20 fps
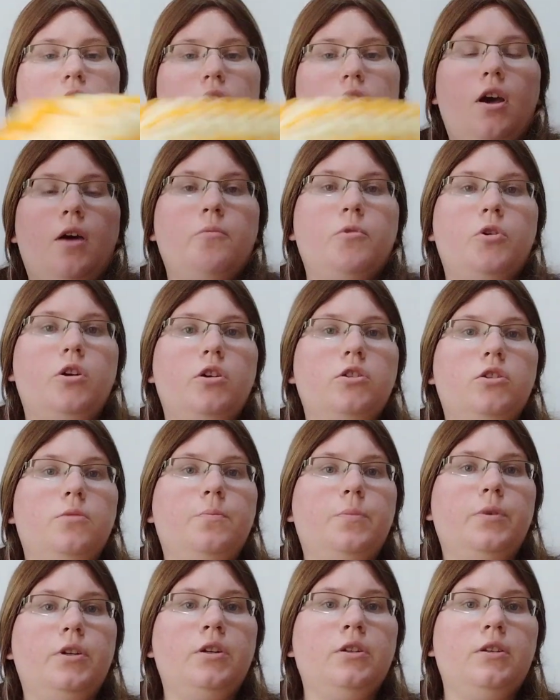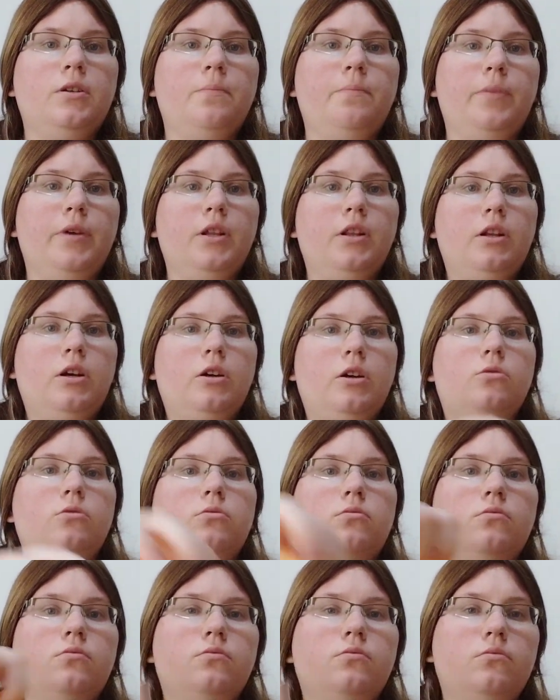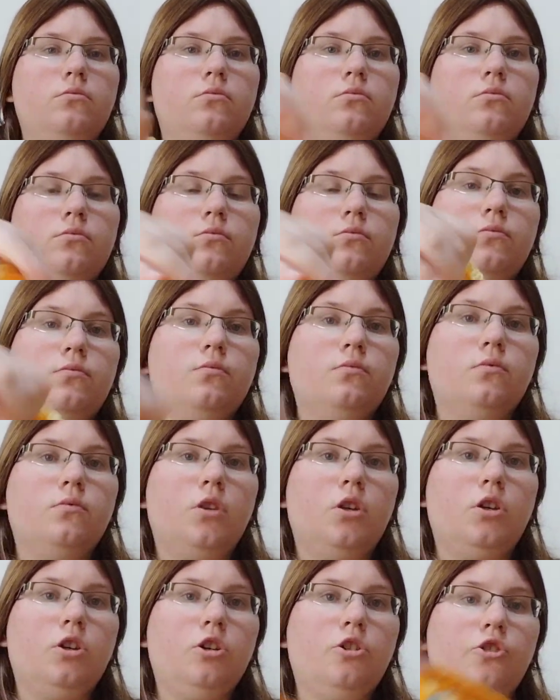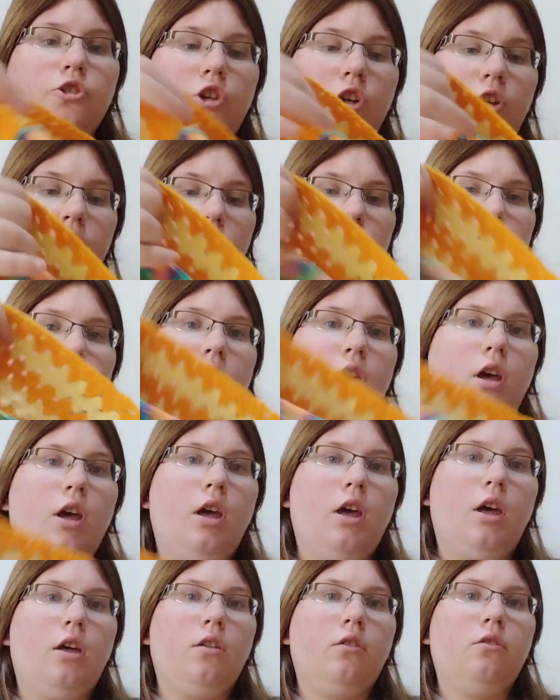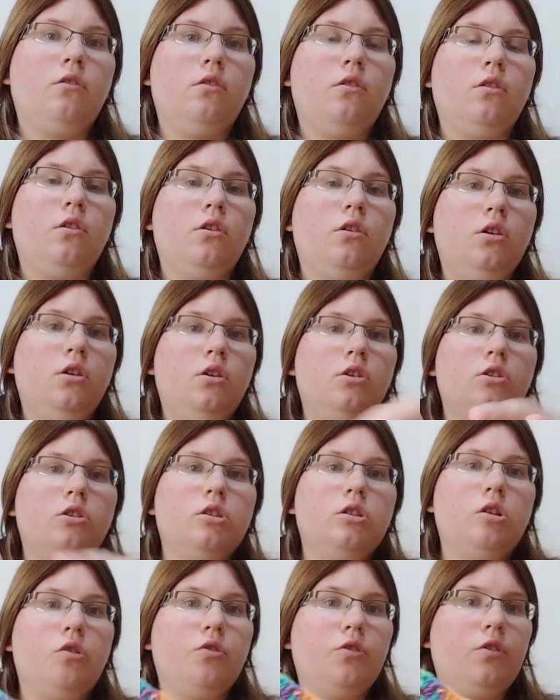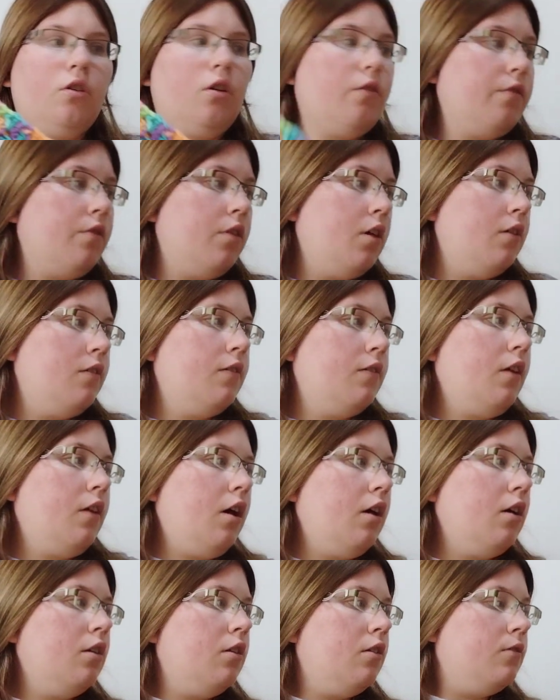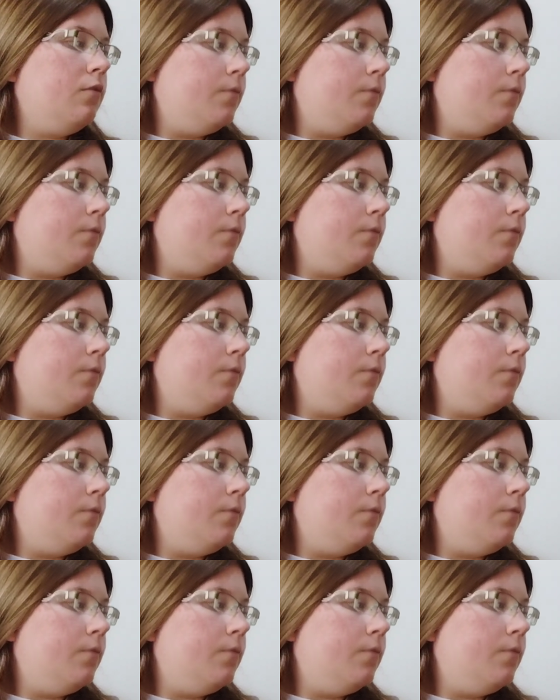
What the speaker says: Now I'm going to put in the pillow, the cushion, and close off this side.